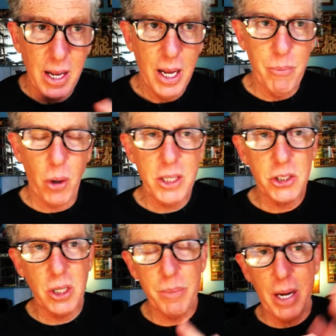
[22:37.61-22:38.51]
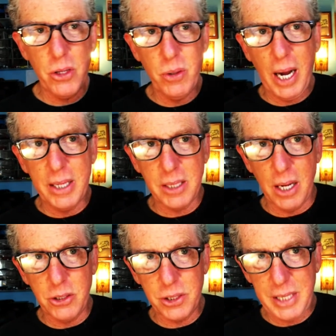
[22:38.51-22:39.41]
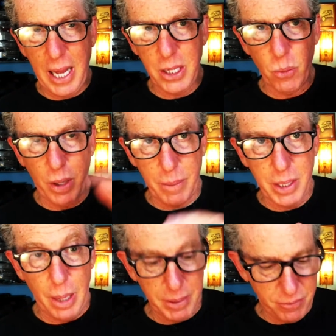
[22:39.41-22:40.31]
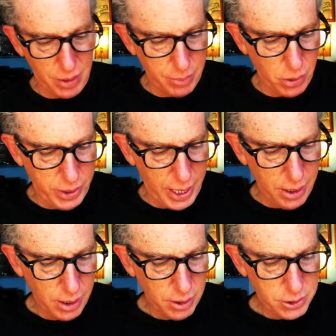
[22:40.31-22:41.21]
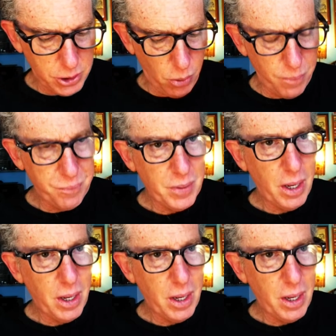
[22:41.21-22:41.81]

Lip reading: and more concerned about you guys understanding where I'm coming from. Okay, so.